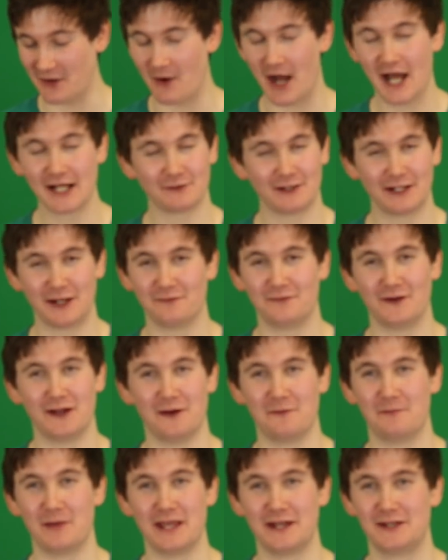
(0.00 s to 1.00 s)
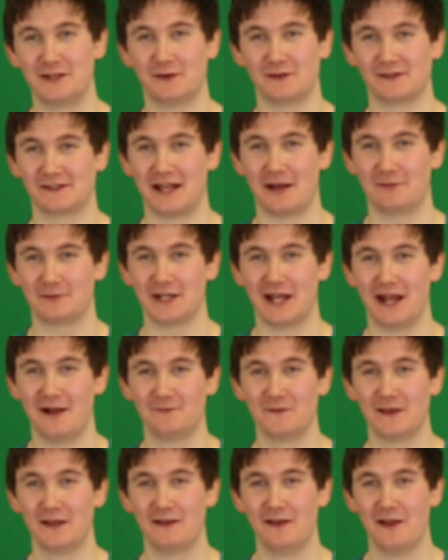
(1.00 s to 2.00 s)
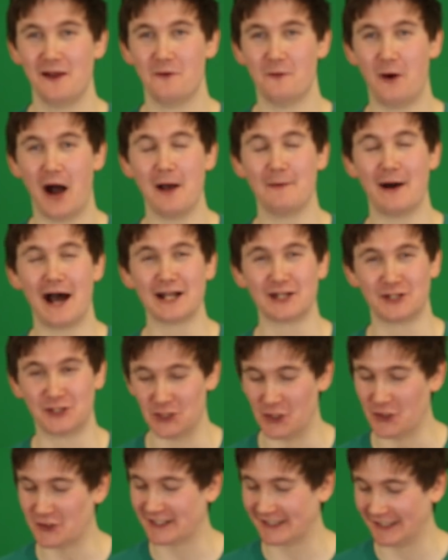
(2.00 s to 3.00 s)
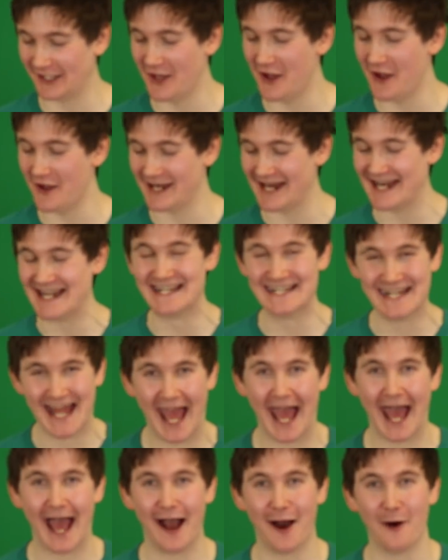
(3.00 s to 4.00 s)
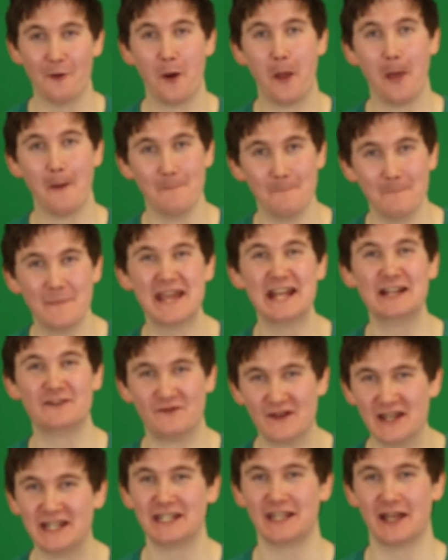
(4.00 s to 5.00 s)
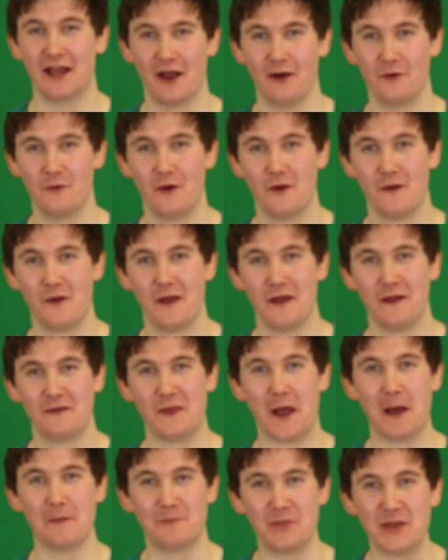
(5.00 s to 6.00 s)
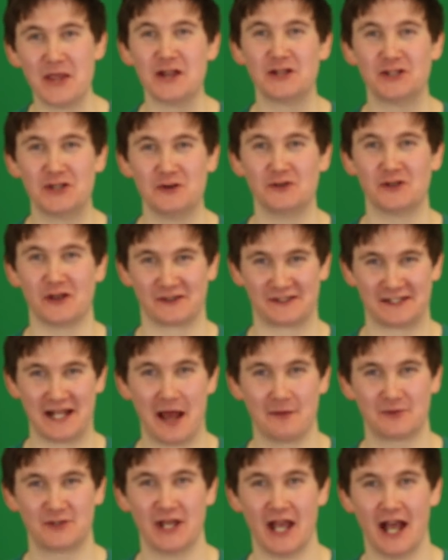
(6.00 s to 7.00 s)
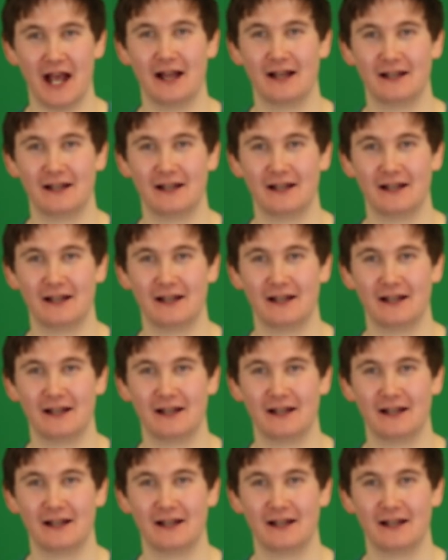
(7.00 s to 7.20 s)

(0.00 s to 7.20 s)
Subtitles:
Why do I not follow Pikachu on Snapchat? Why am I just learning now, mid-video, that Pikachu's on Snapchat?